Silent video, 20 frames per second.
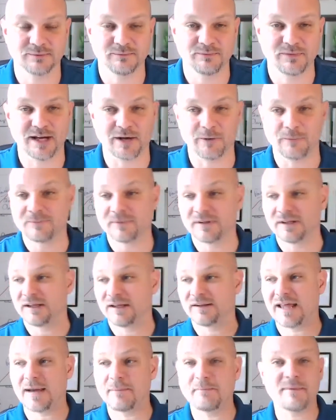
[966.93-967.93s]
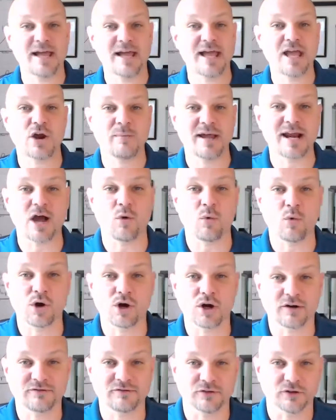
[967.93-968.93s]
Now, that may or may not
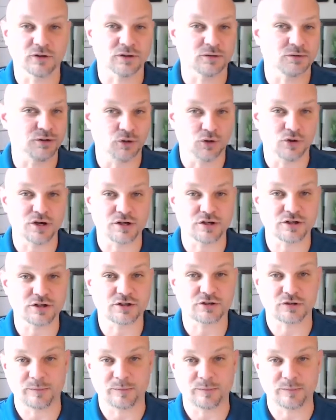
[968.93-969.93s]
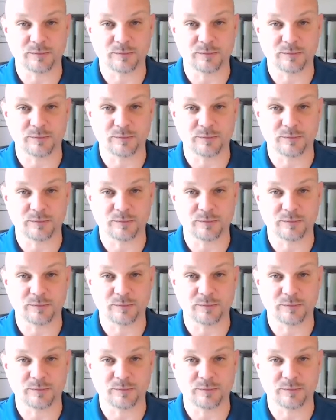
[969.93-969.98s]
work for your industry